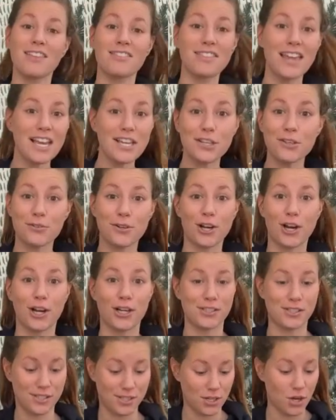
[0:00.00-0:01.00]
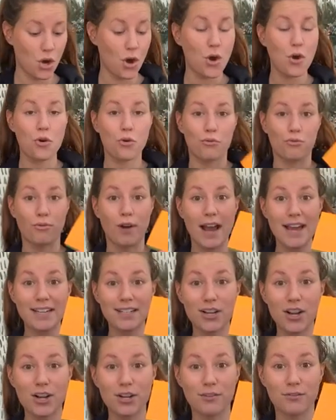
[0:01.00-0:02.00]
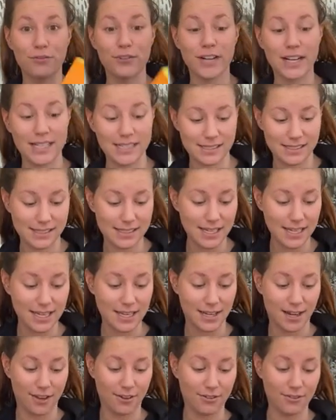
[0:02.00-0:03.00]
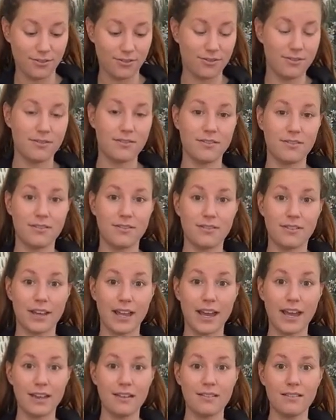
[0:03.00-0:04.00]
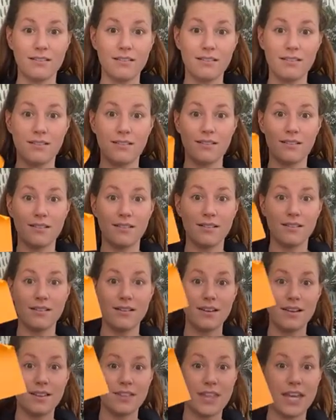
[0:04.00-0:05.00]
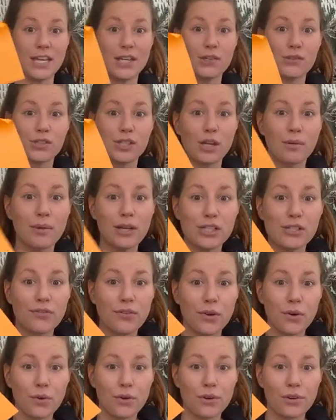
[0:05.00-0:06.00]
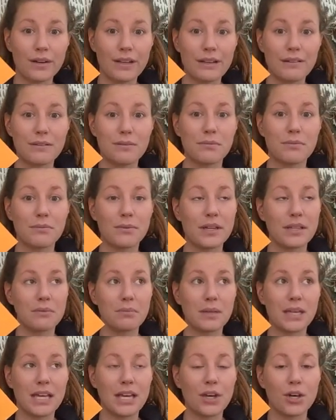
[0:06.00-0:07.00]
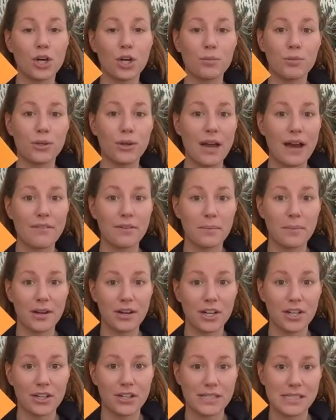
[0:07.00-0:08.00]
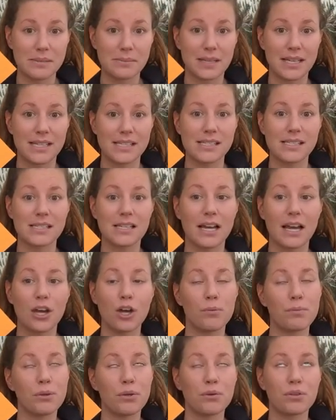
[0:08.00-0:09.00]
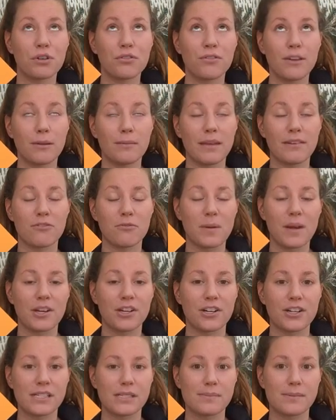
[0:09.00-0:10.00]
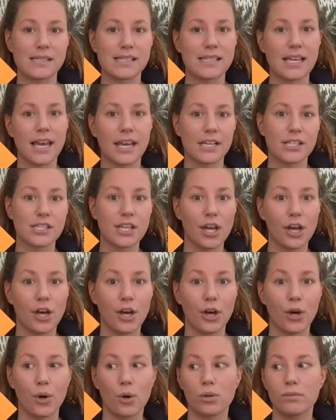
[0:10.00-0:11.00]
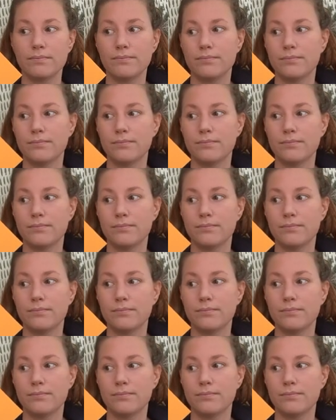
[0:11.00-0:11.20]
thank you cards, write it on a freaking sticky note. Okay? Thank you so much for ordering with me. I hope you have a Merry Christmas. I hope you and your family have a Merry Christmas. XO,